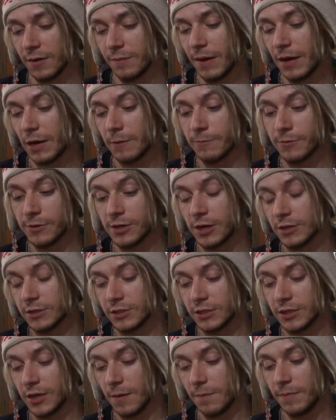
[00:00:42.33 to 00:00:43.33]
about a
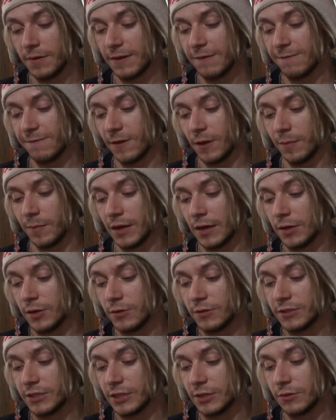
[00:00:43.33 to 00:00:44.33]
production company filming a
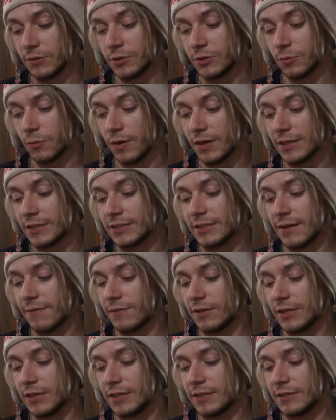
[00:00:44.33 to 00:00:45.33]
new sequel to one of
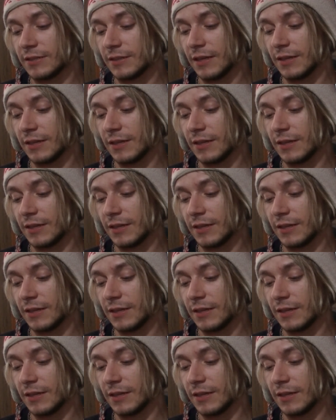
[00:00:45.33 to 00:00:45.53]
seventies